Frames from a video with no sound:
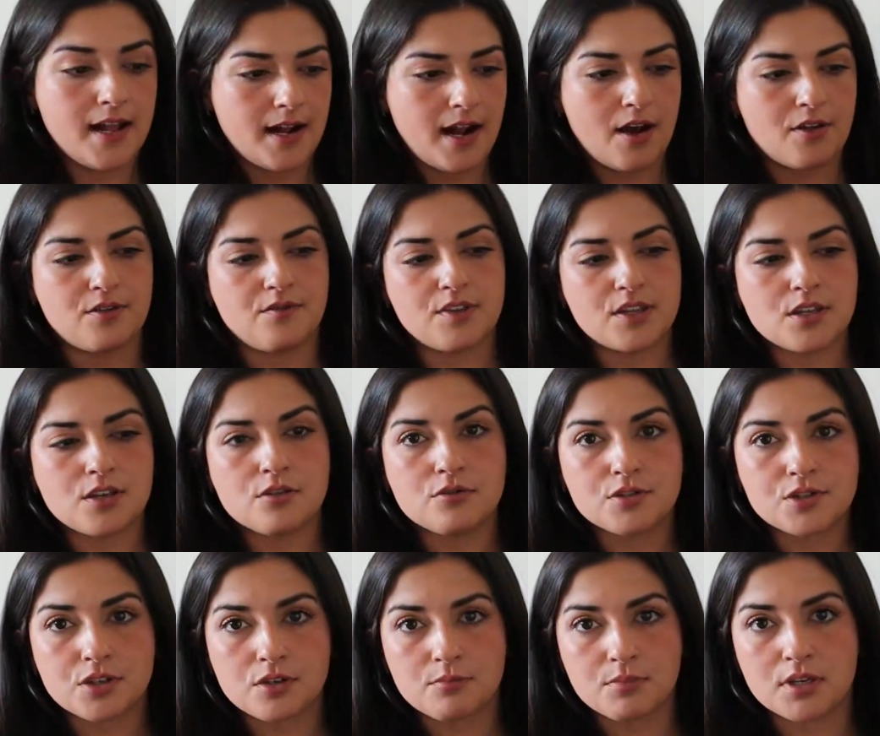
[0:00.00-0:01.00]
how the
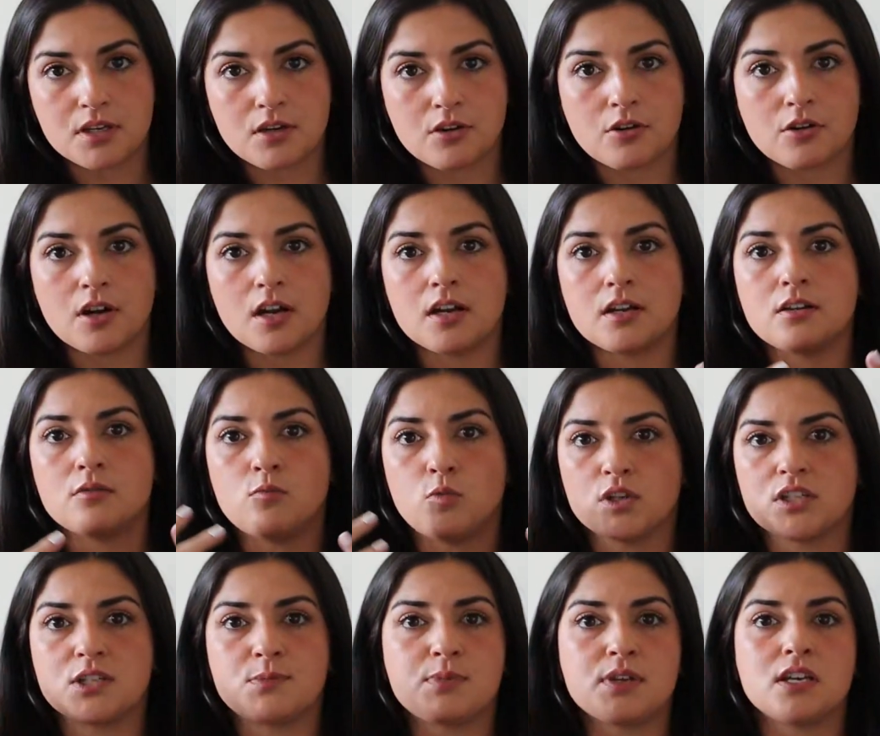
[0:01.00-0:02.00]
videos are being created,
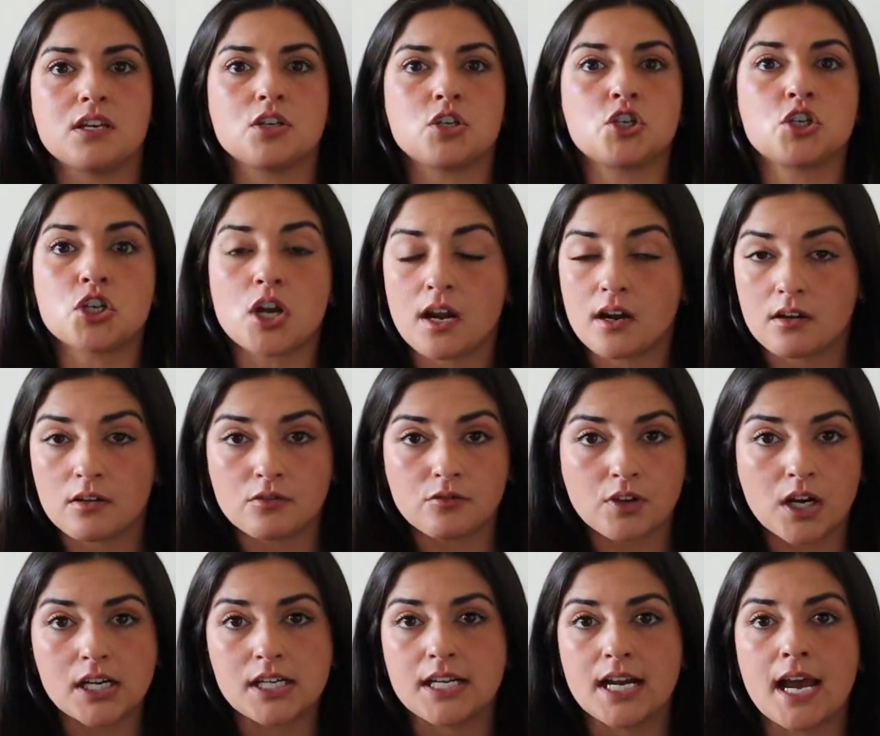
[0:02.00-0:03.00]
what's being shared
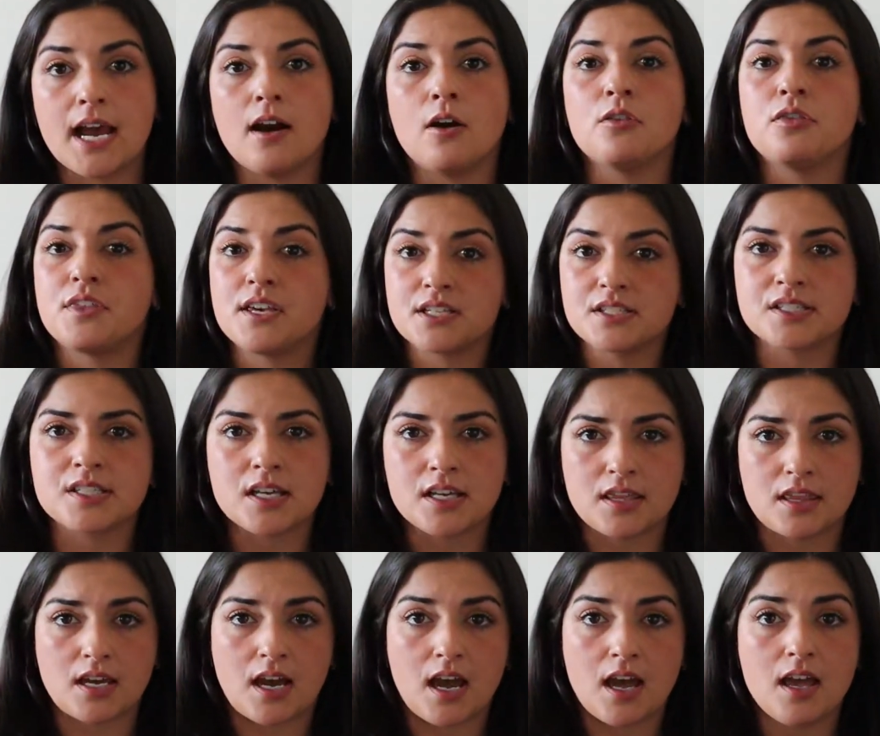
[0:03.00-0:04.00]
right now, things
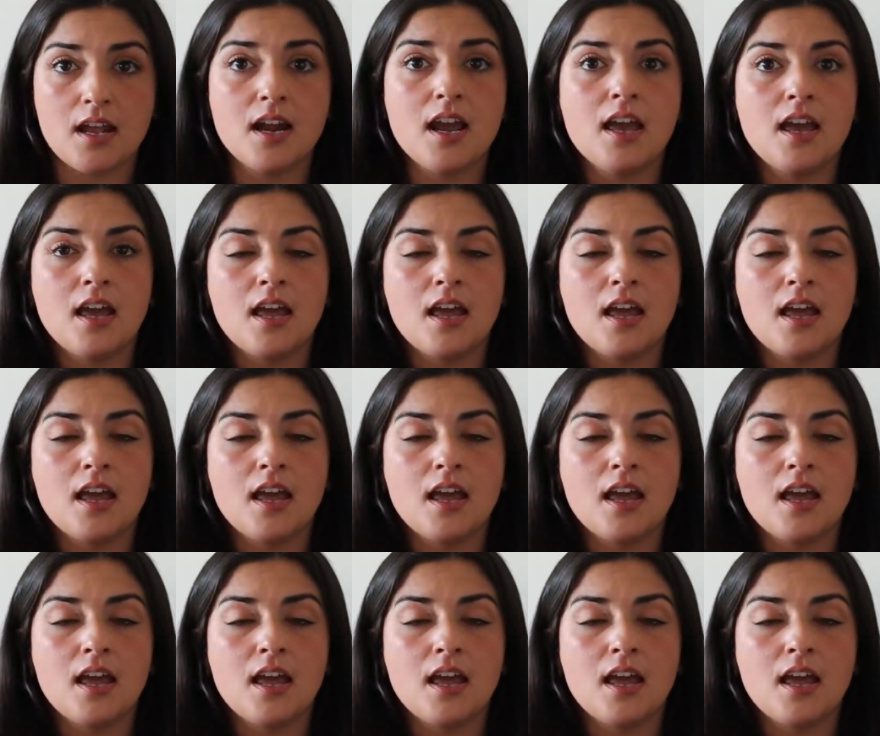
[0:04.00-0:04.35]
like that.